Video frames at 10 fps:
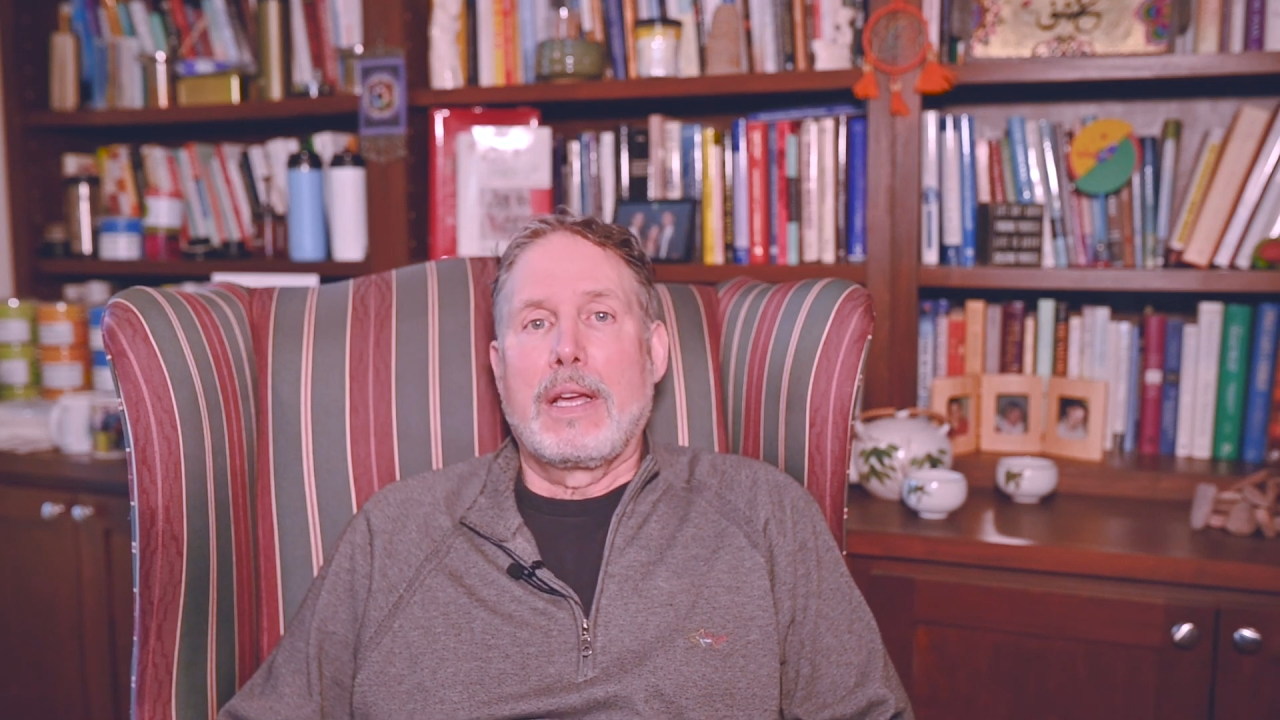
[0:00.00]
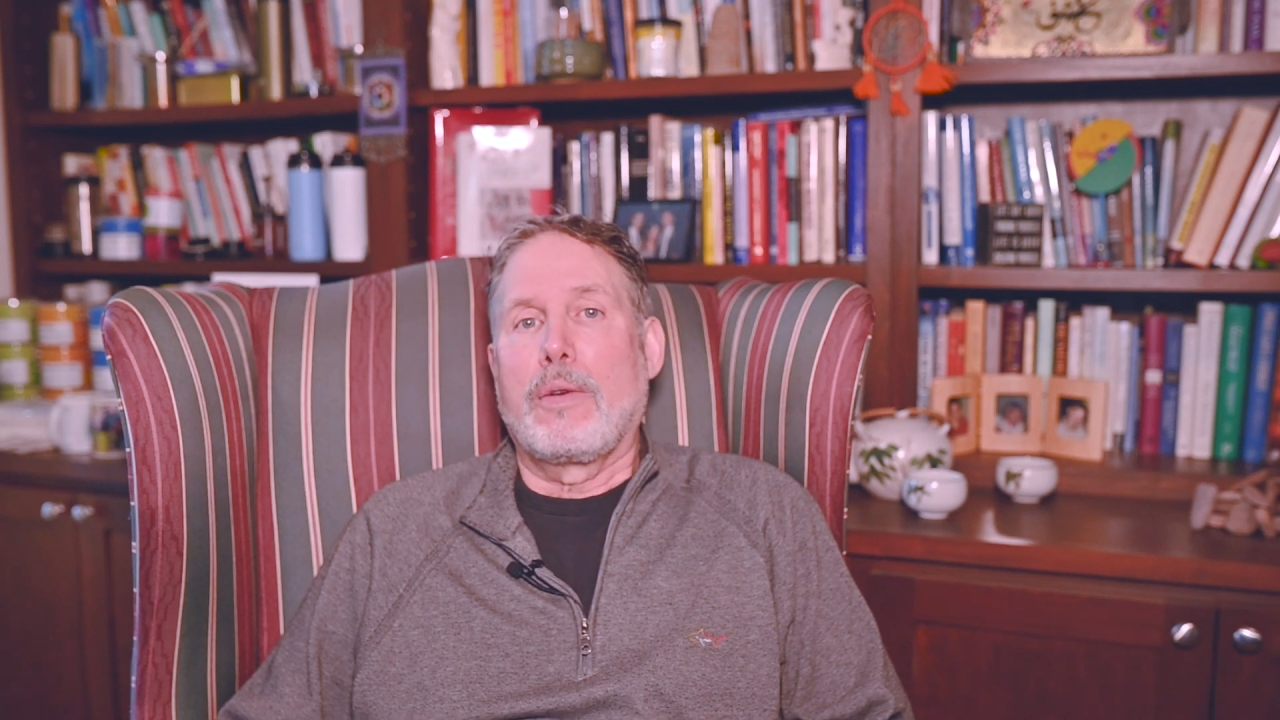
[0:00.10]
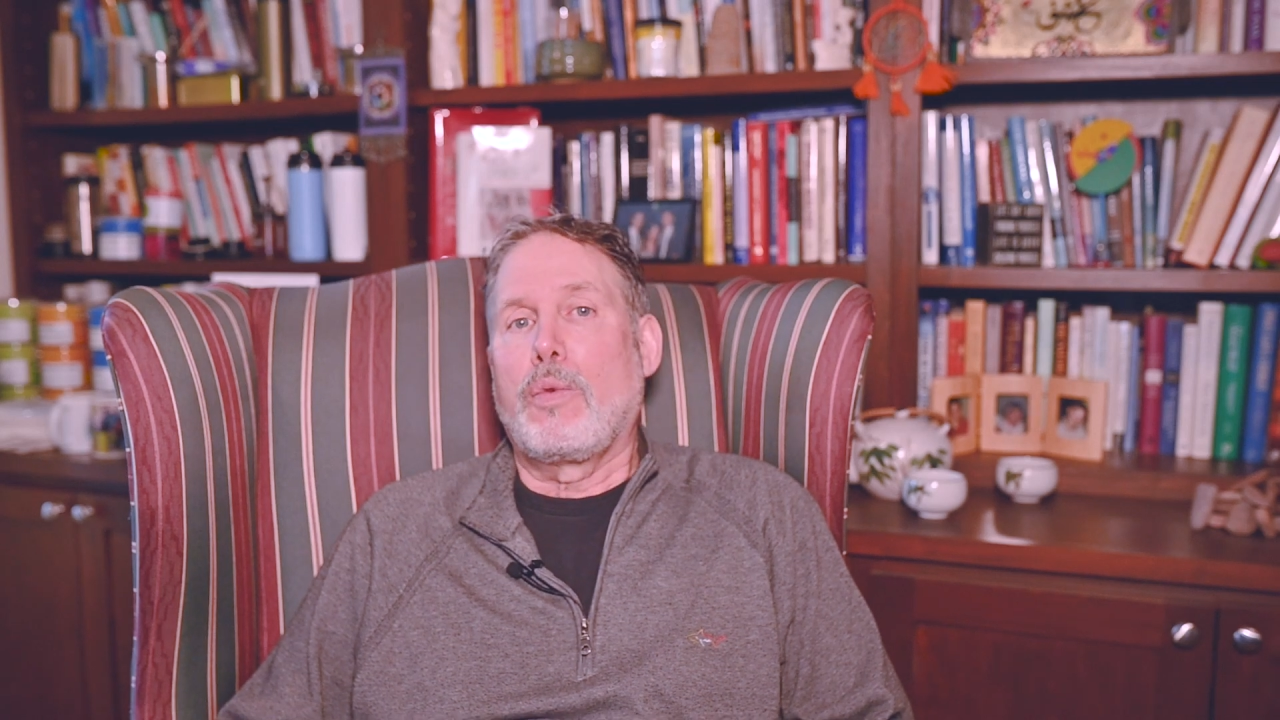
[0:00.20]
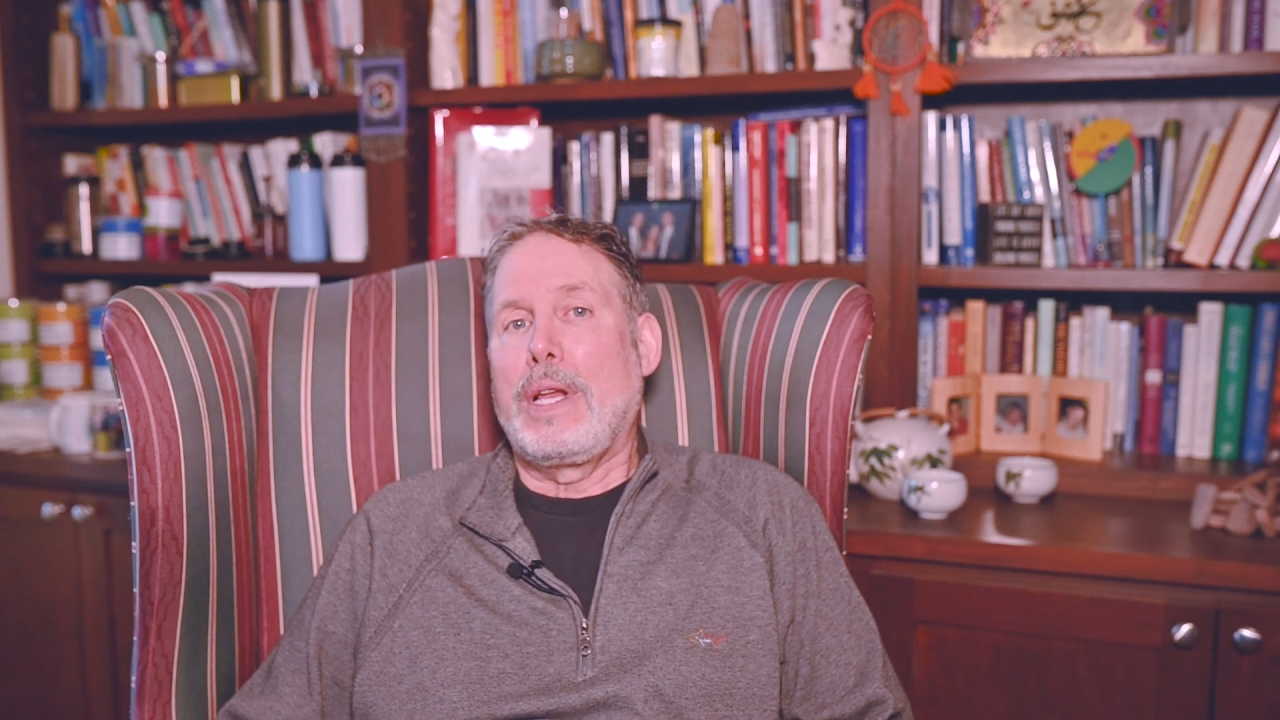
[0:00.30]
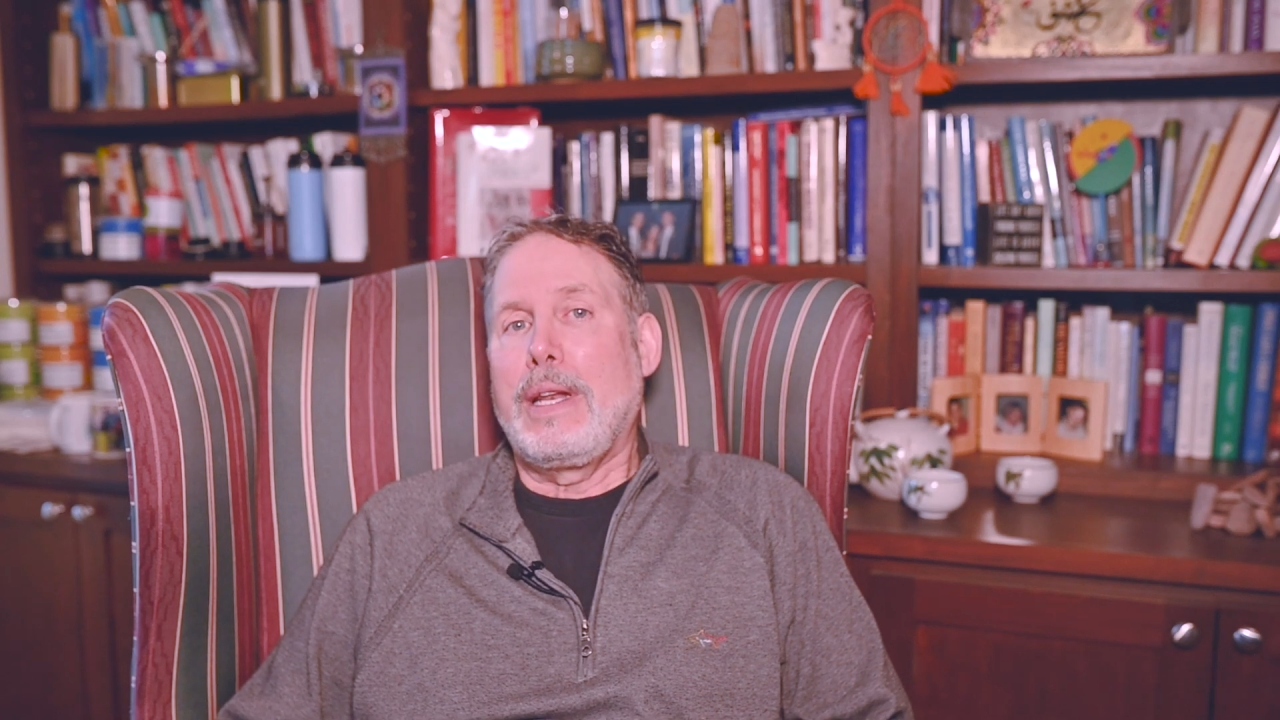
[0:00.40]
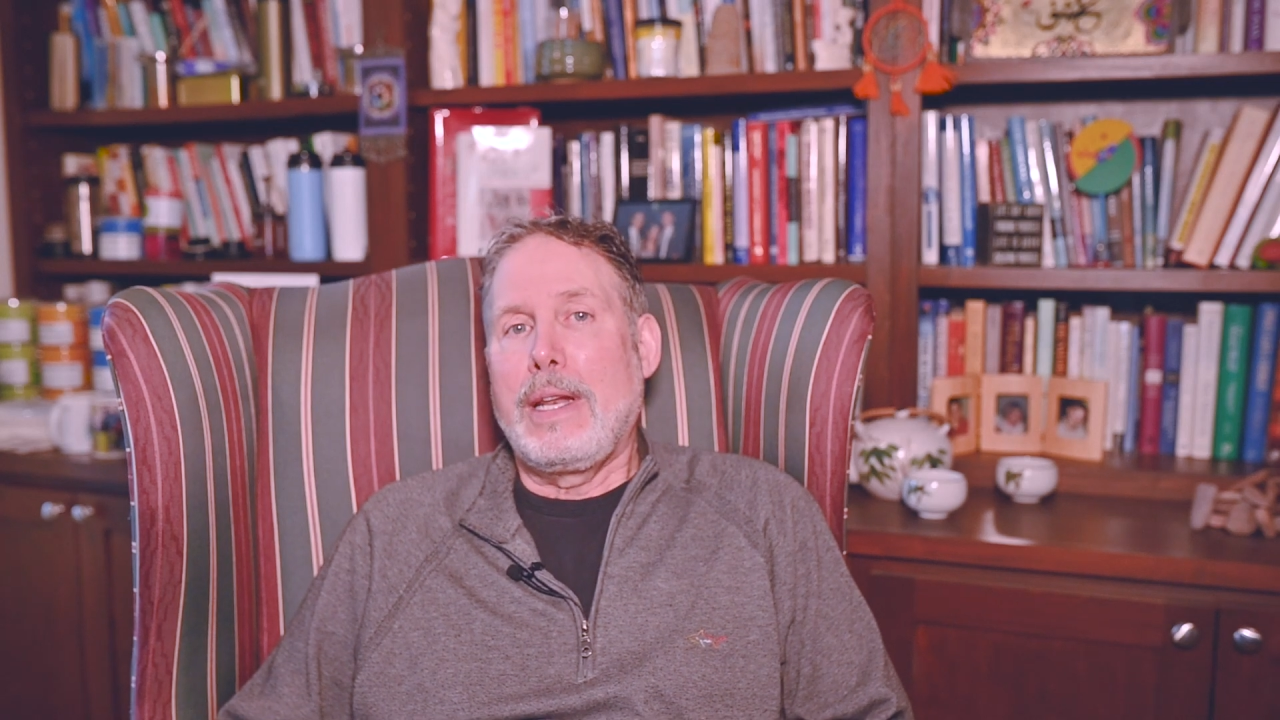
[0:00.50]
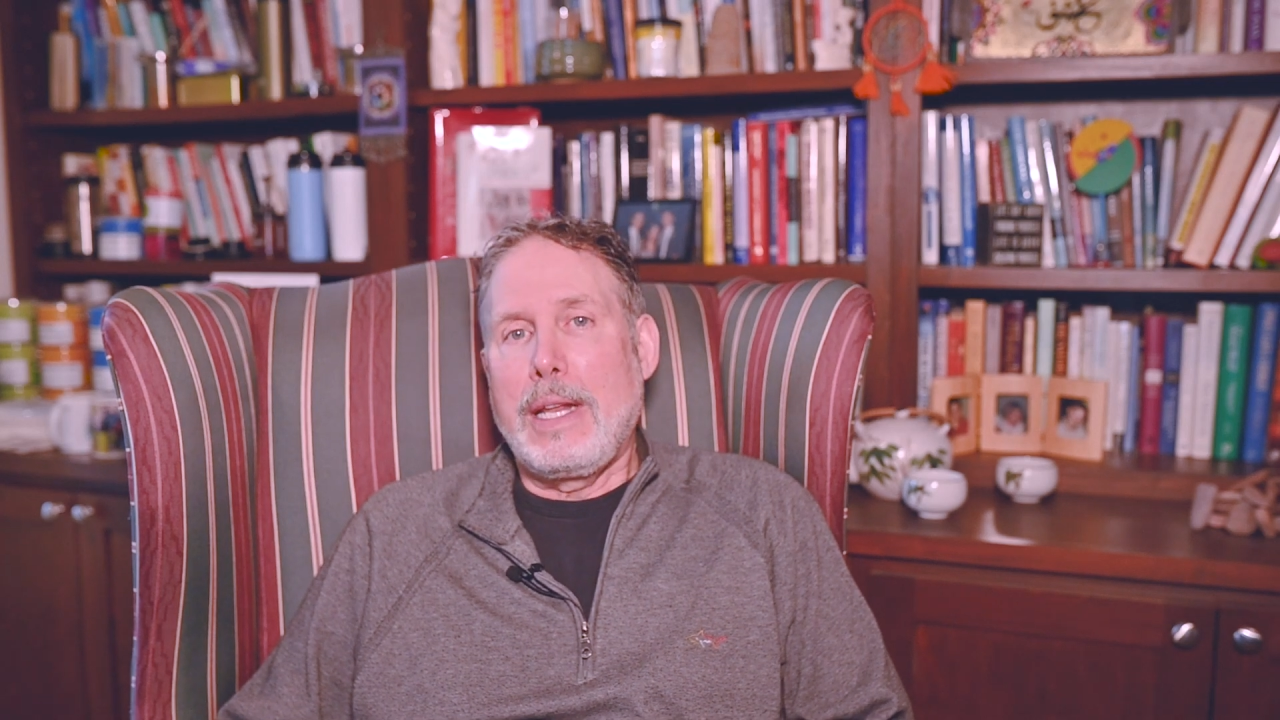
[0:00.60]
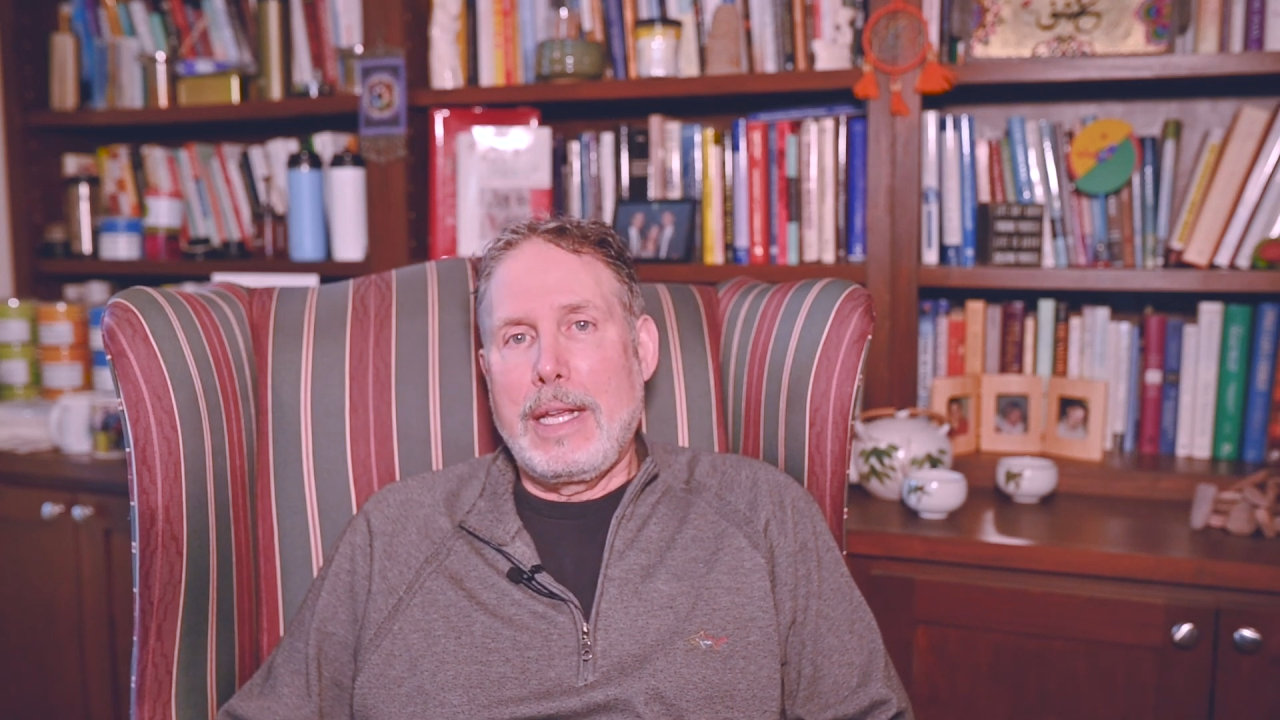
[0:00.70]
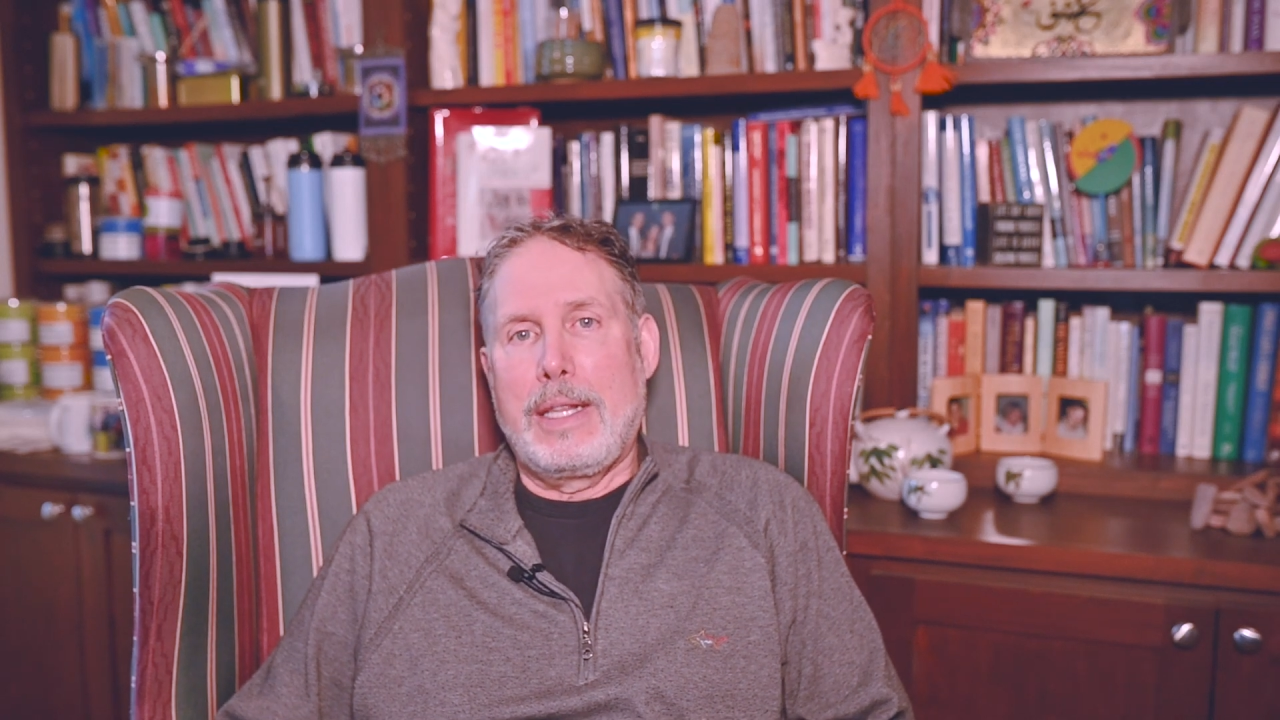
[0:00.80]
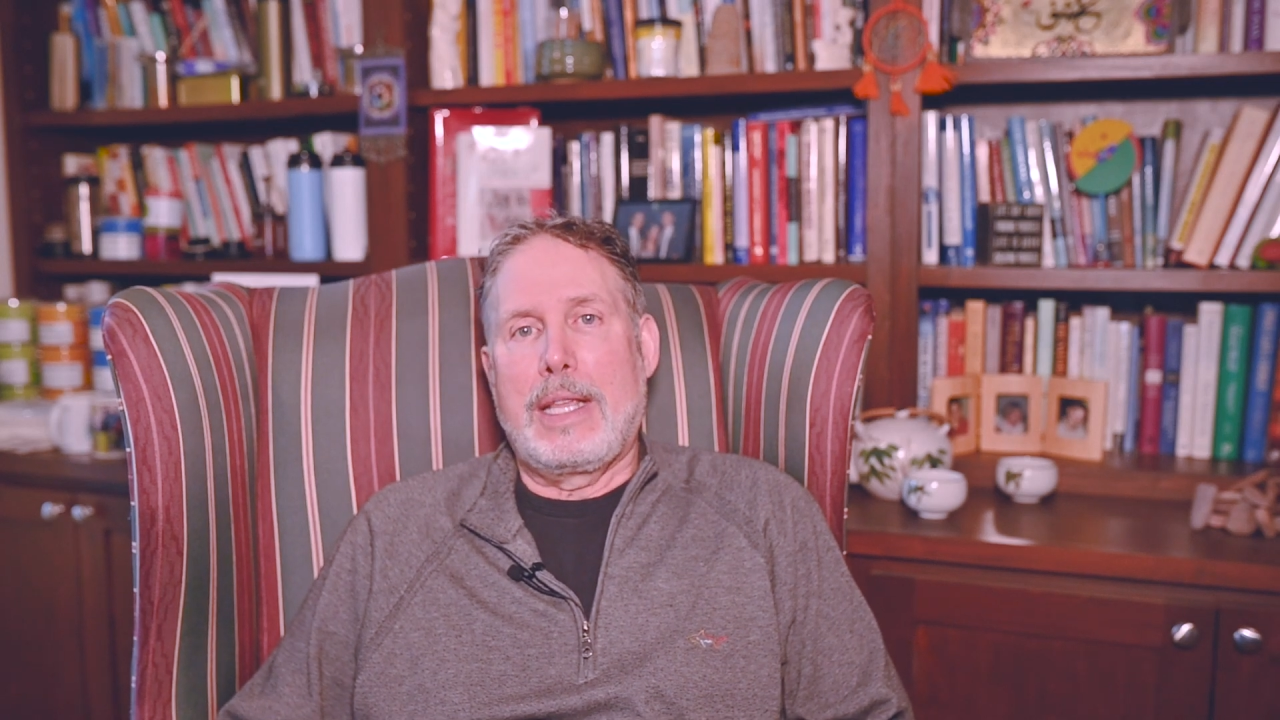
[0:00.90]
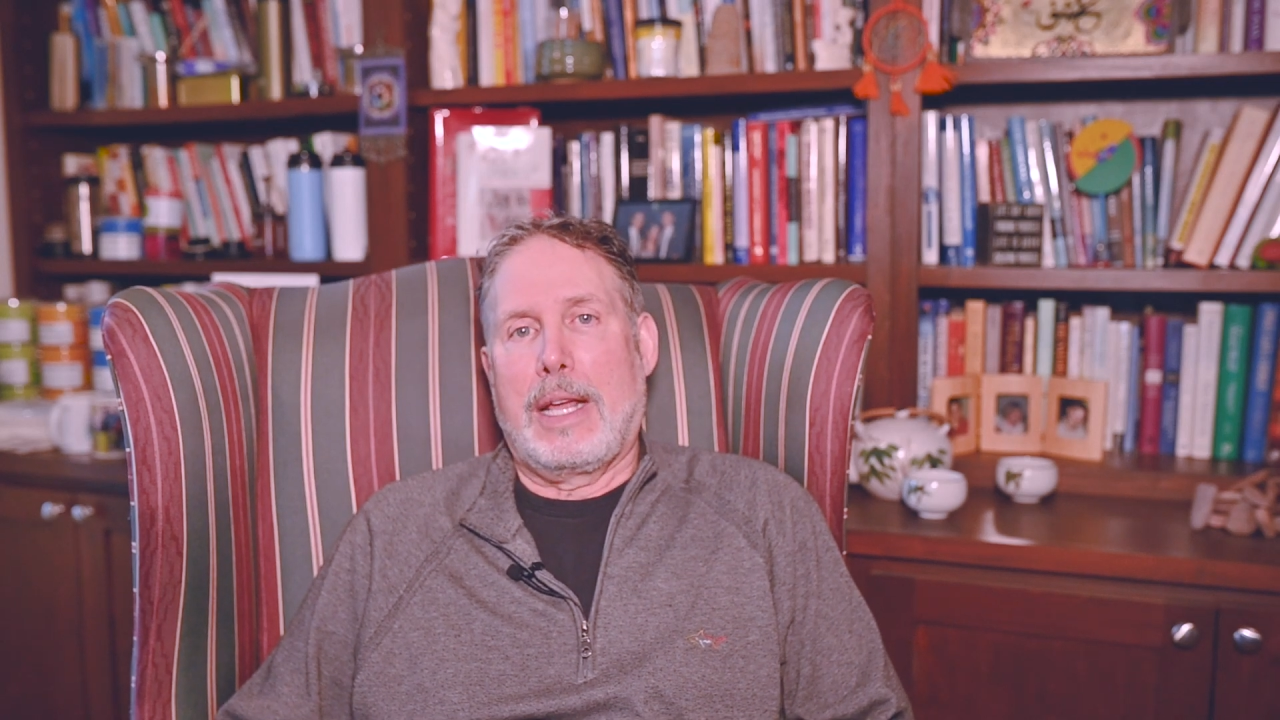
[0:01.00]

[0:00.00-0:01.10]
we need